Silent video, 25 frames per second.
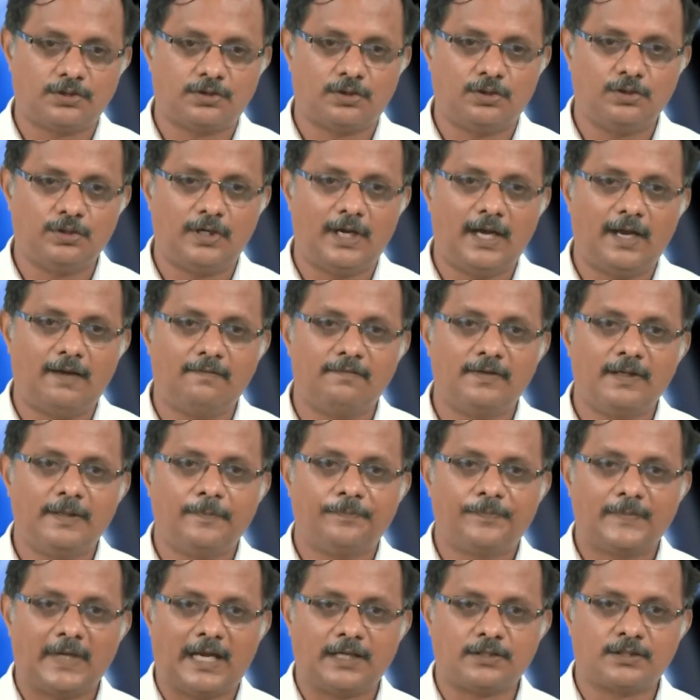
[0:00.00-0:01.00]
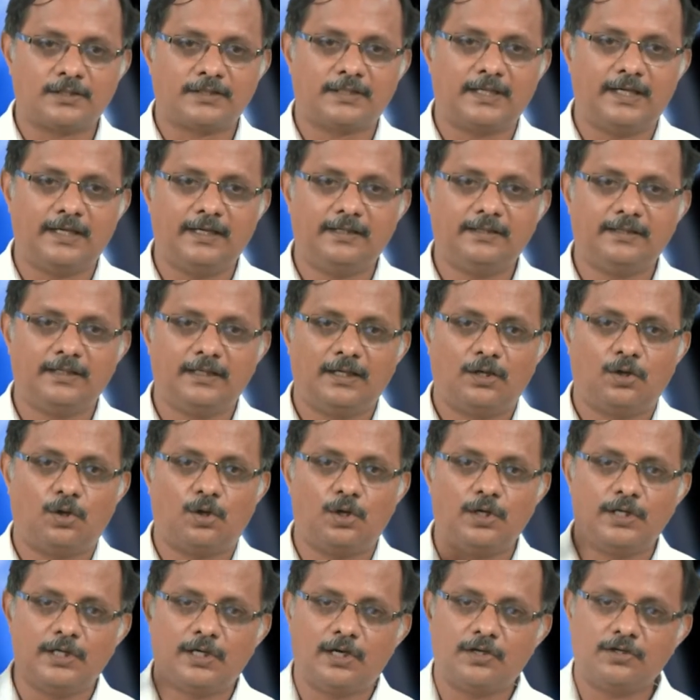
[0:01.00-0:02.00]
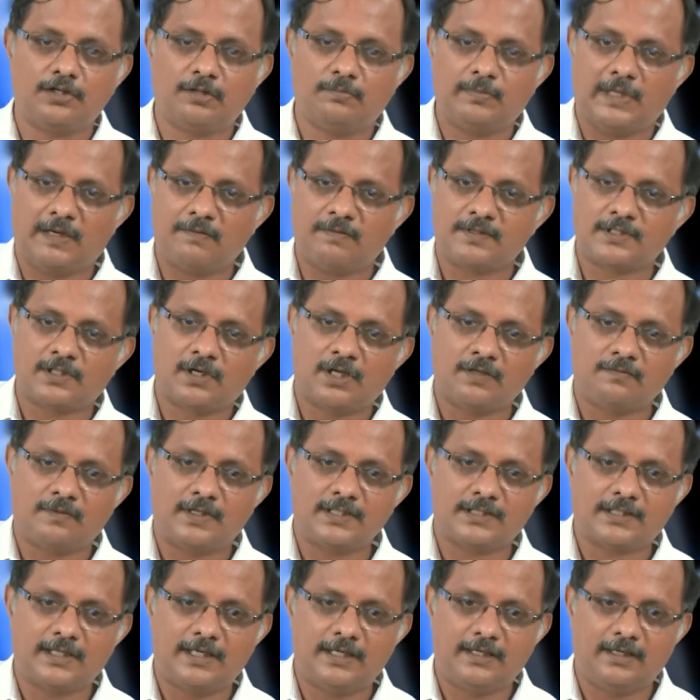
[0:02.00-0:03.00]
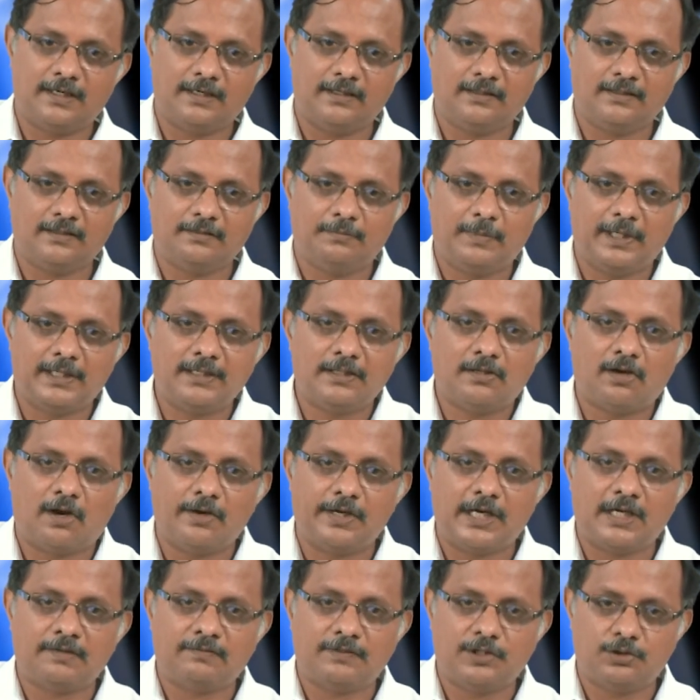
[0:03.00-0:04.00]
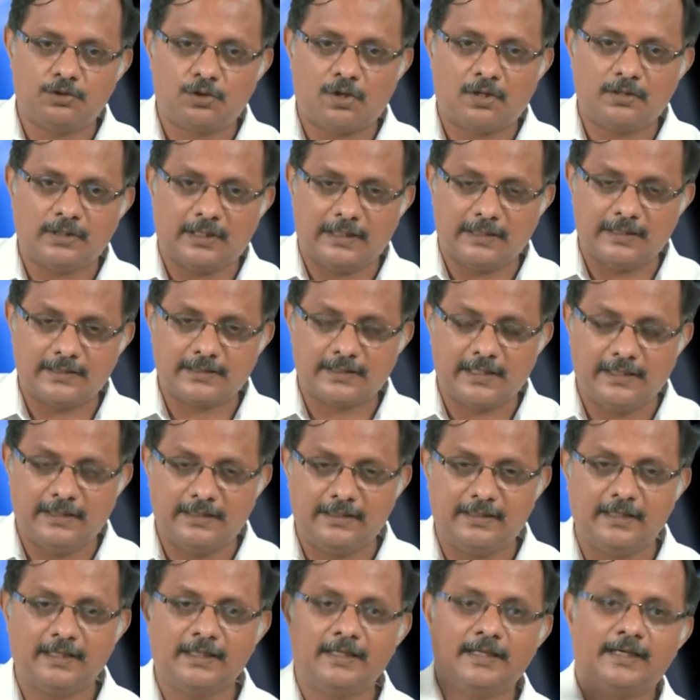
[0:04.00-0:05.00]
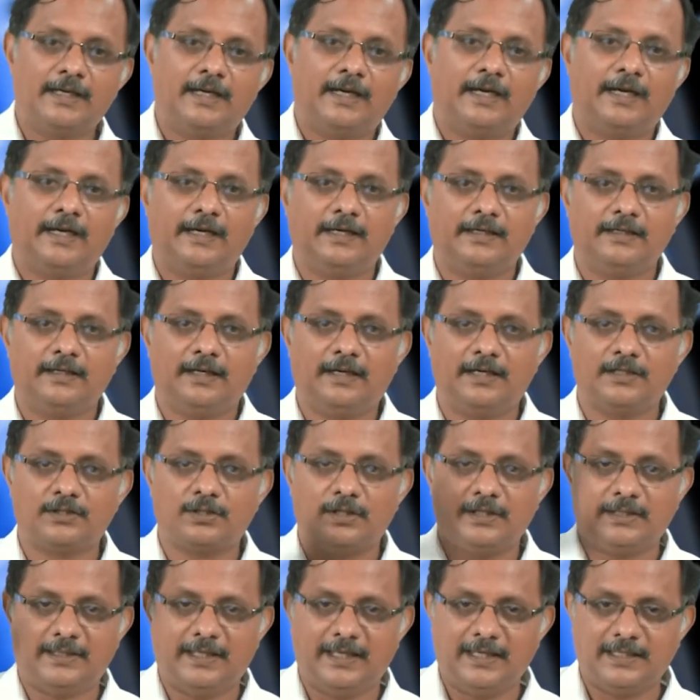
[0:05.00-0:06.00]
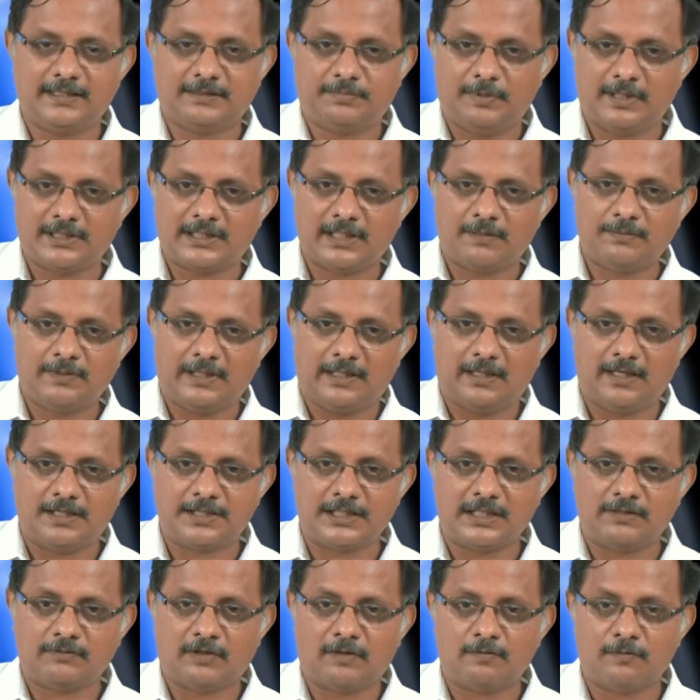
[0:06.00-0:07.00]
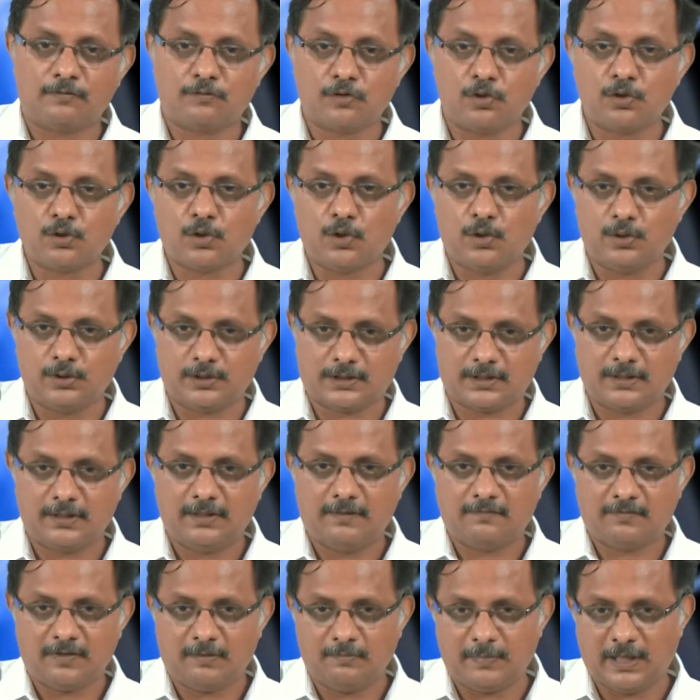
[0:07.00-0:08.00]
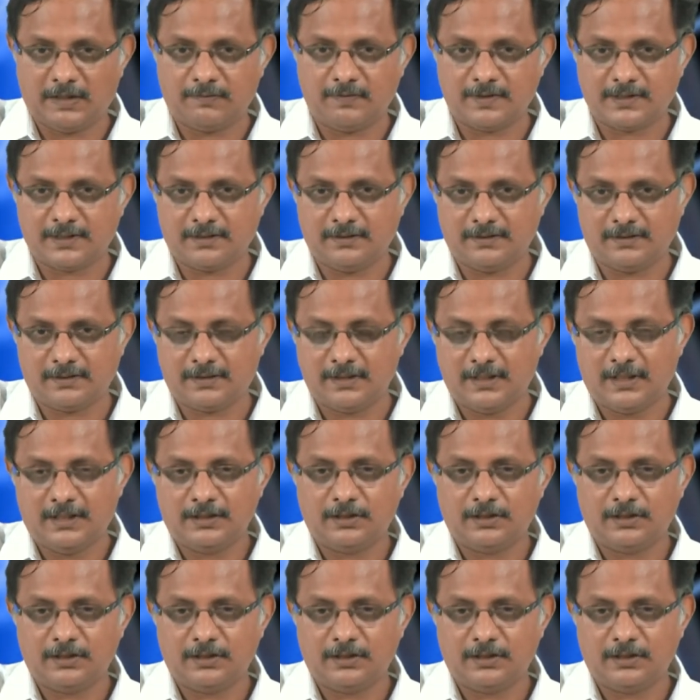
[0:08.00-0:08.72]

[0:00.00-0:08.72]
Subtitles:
So you have astrocyte holding on to a blood vessel on one side and making contact with the neuron on the other side, and so it picks up the energy in the form of glucose from blood vessels.